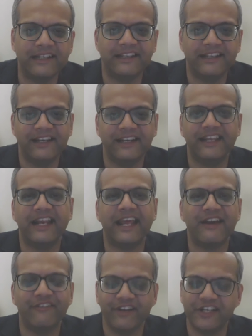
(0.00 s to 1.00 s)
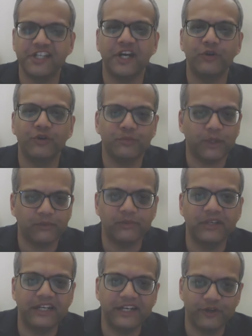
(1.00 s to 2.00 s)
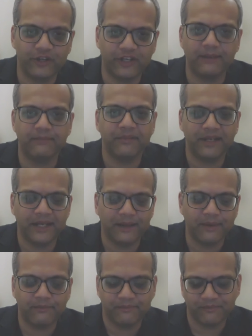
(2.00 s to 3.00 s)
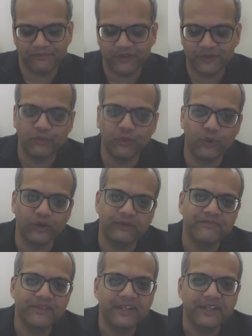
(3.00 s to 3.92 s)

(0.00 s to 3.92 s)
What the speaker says: then it can average out probability or come up with more